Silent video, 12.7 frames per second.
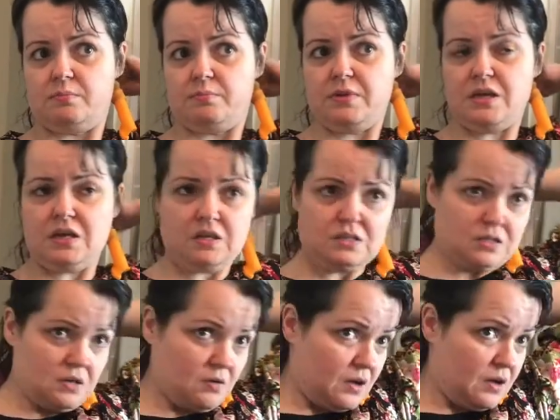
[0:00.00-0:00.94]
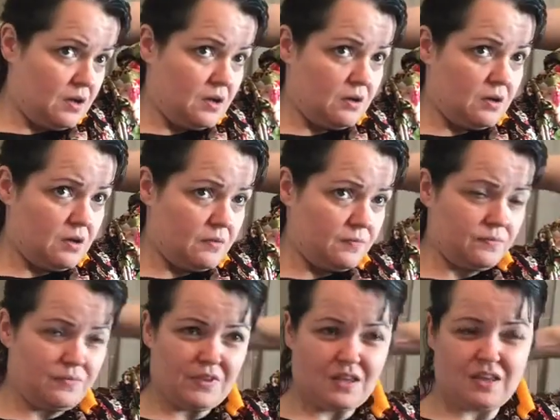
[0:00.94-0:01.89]
piece, so
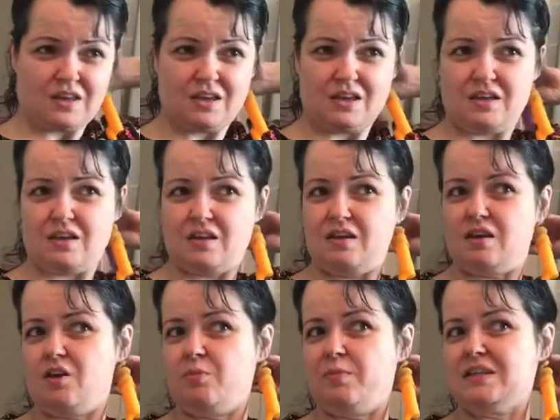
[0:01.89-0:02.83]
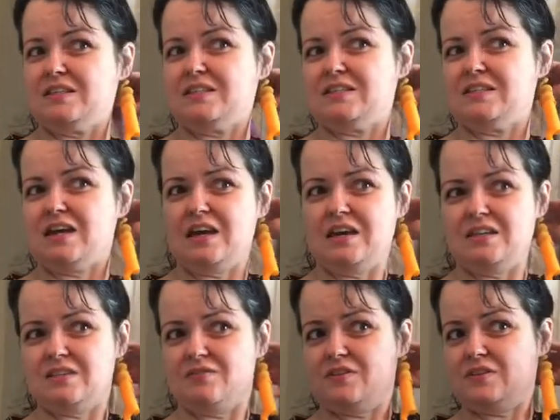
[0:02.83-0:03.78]
I hope it stays.
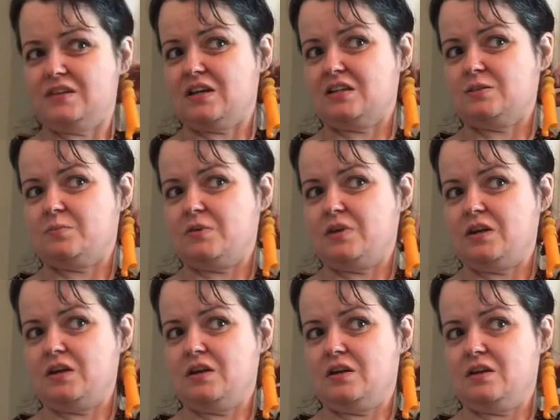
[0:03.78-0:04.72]
It feels like it's pretty